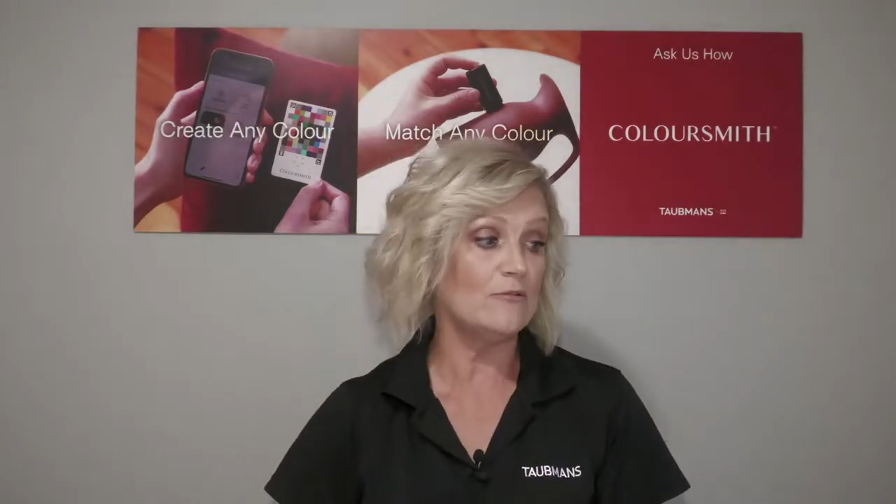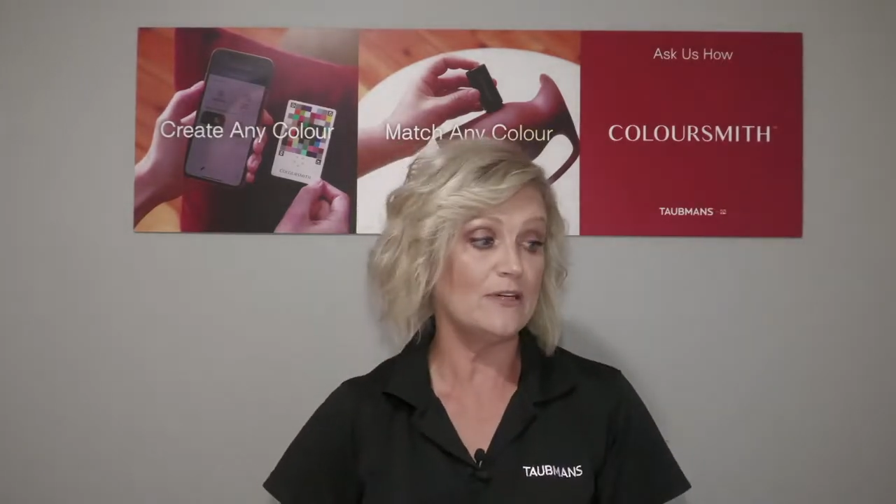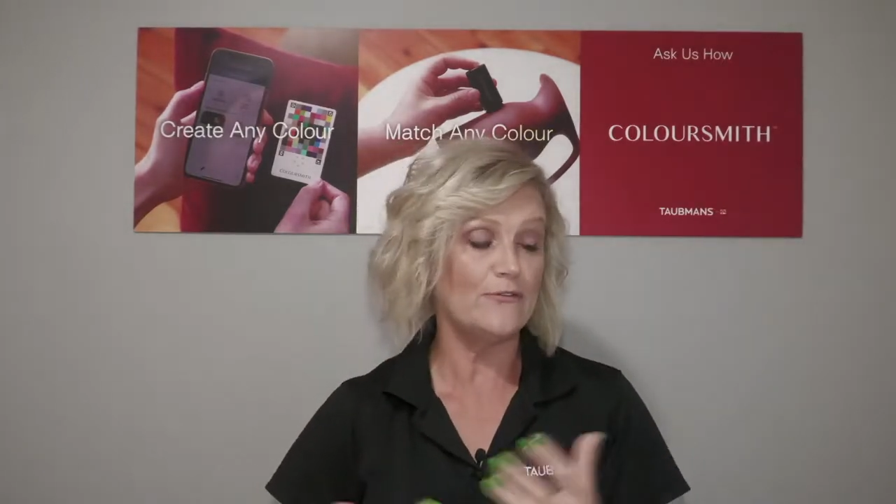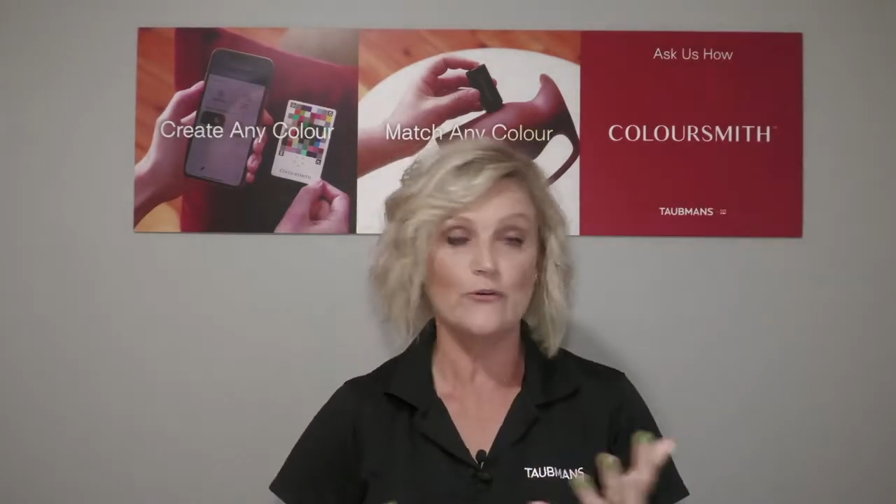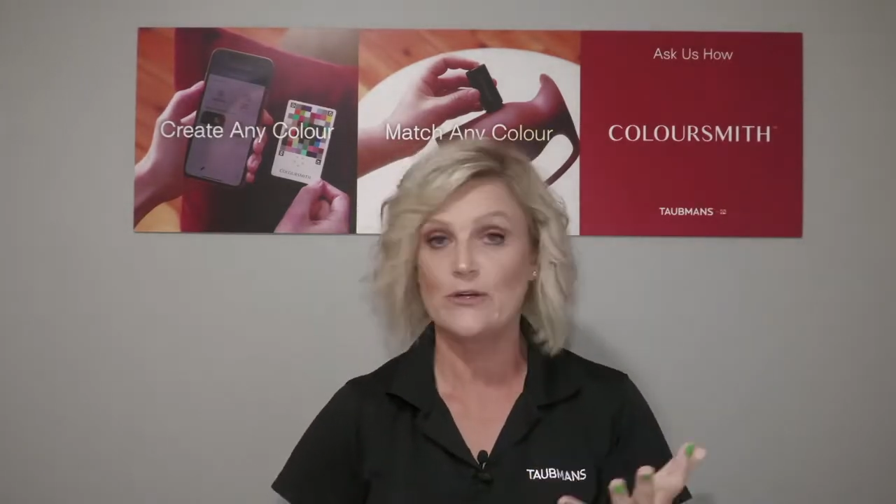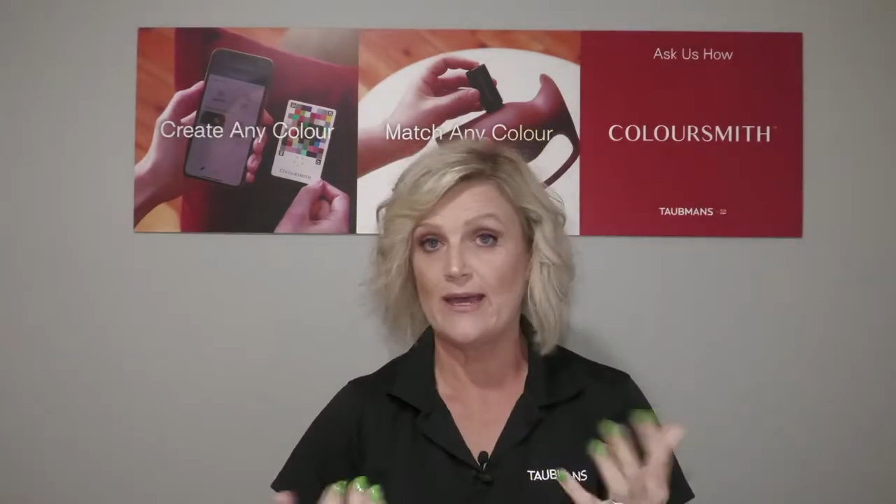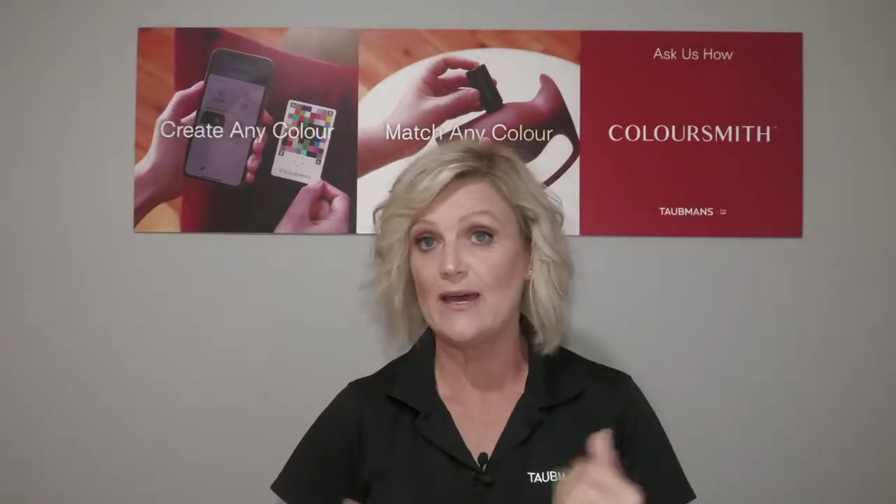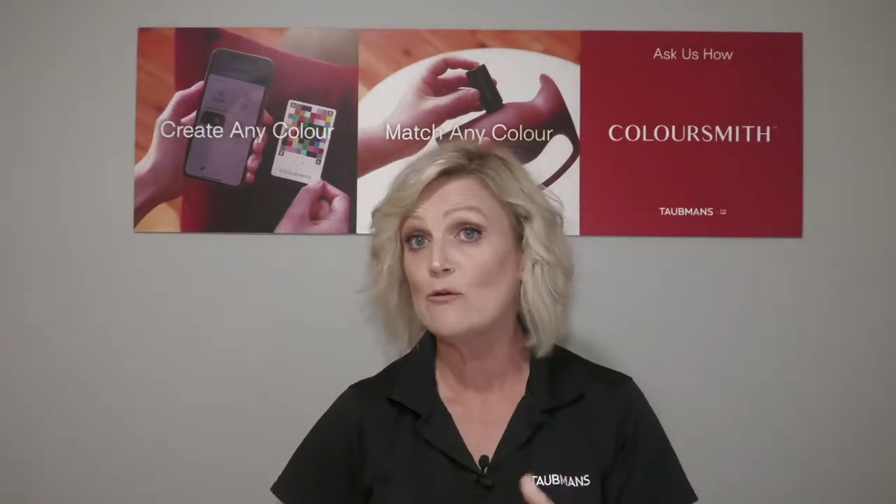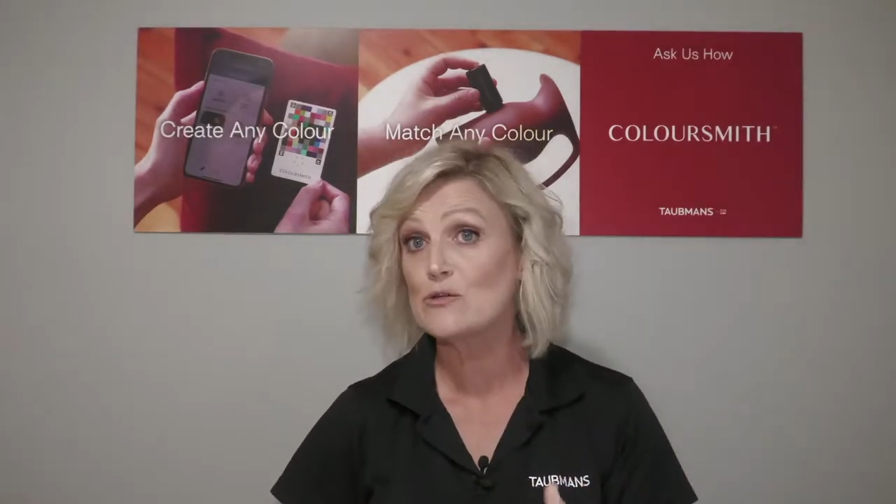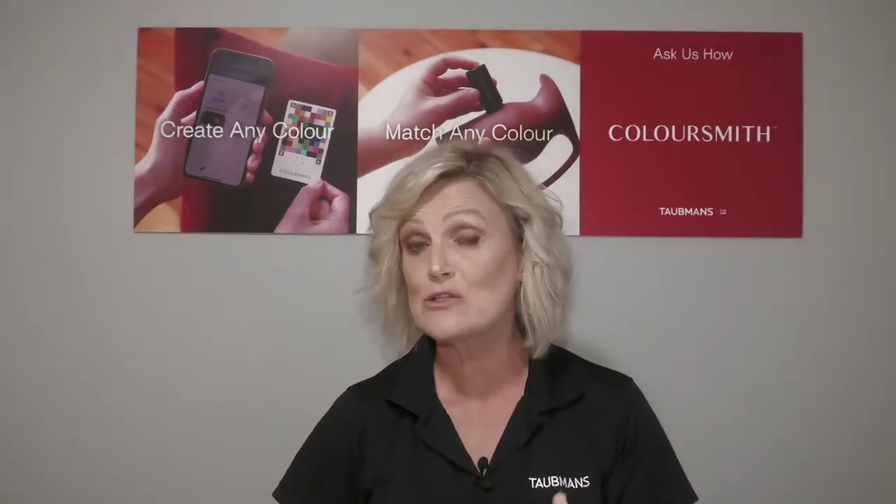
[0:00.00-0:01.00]
if not an
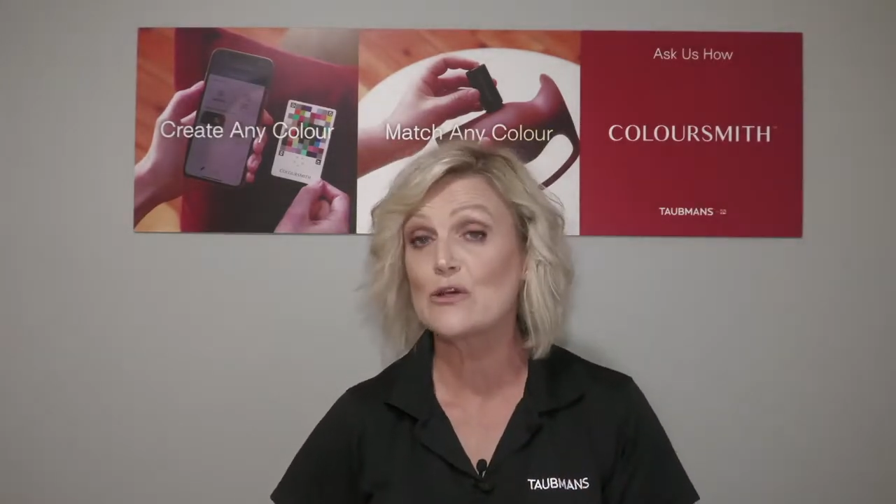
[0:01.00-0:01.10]
hour or so,